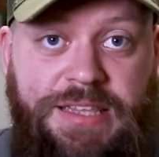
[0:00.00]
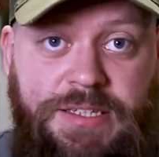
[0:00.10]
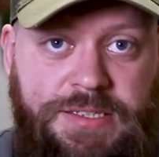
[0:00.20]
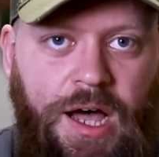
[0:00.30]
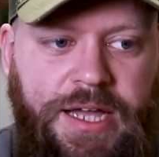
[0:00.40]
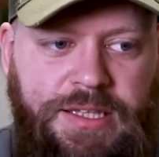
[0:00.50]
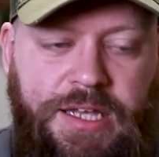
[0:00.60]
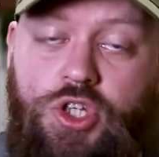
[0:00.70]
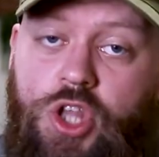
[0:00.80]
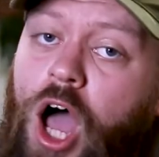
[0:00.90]
I designed
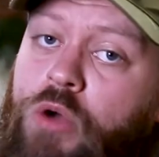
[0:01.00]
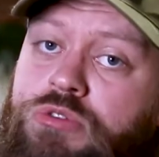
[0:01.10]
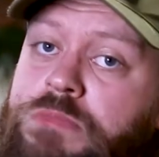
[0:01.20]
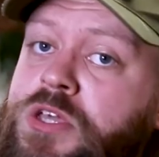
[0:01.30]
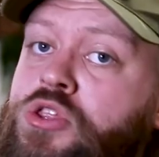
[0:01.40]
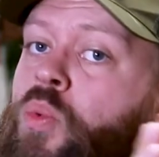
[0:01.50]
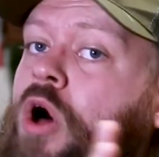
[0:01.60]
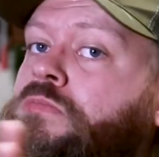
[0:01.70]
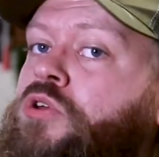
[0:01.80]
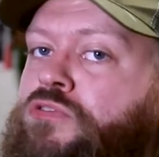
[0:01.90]
it to not only be the
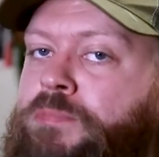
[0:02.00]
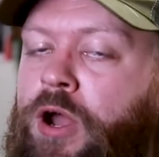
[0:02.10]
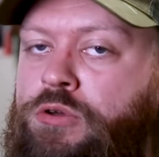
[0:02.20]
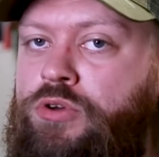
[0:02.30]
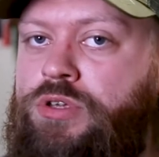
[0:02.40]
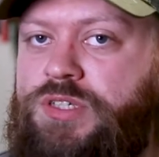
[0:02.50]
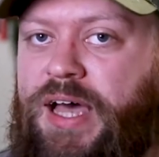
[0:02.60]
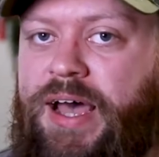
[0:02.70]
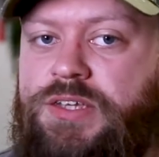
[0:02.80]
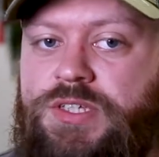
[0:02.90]
1 month
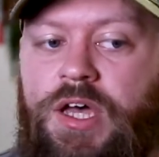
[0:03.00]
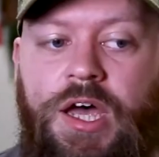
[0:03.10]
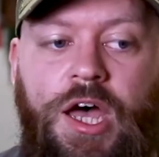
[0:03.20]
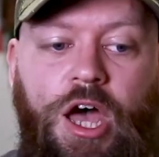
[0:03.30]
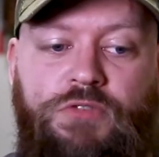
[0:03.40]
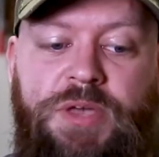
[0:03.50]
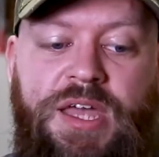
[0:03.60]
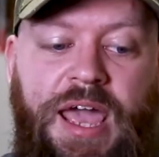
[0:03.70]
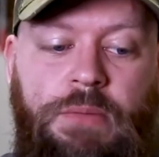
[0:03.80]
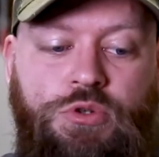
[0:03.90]
process of
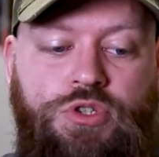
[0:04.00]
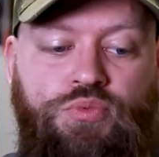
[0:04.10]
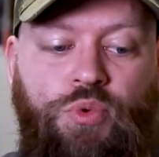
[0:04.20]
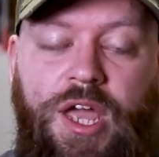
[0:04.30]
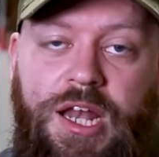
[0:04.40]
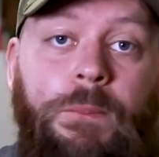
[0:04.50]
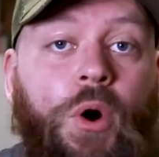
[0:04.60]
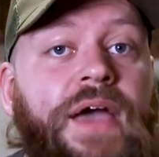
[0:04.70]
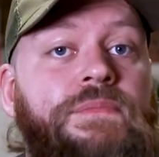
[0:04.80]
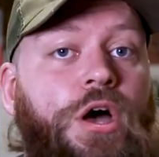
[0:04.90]
being able to really
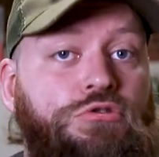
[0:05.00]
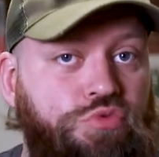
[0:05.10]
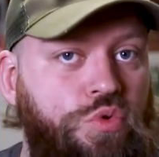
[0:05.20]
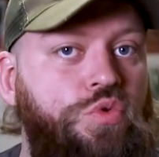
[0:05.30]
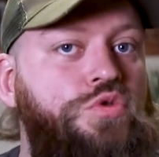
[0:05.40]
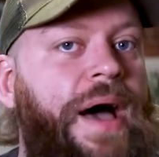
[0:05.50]
put in those rules,